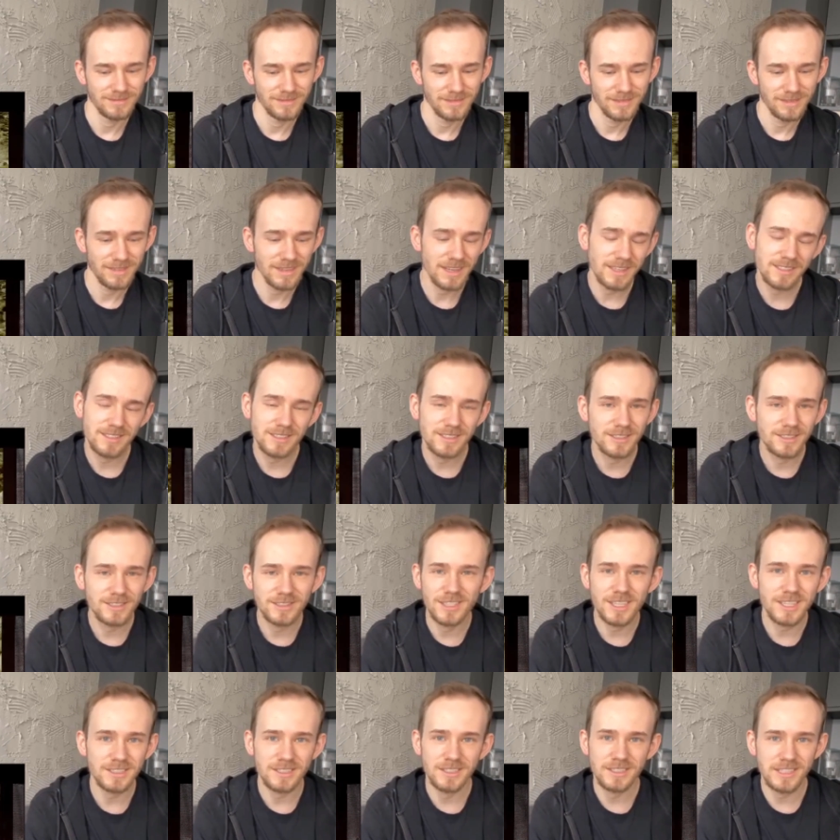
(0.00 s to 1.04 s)
But
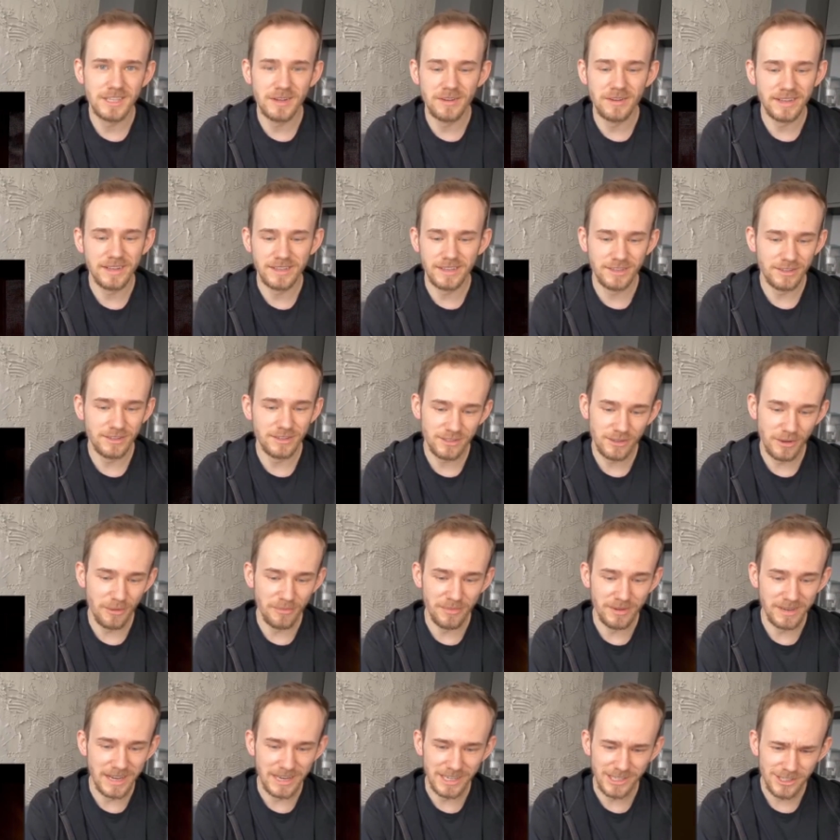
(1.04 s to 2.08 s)
doesn't sound like a good
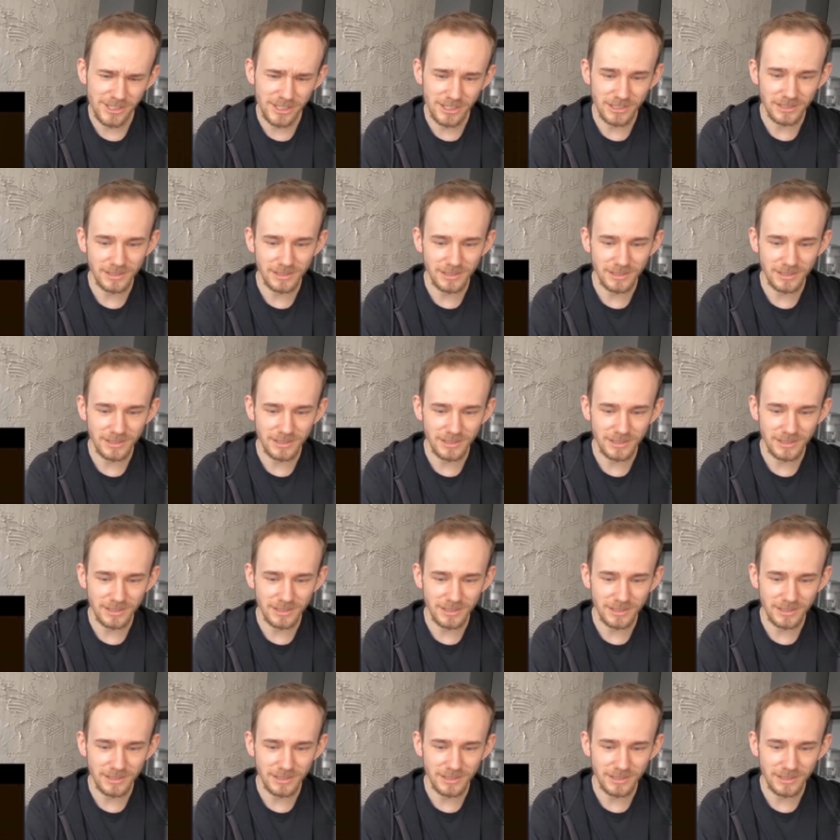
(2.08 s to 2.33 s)
combination,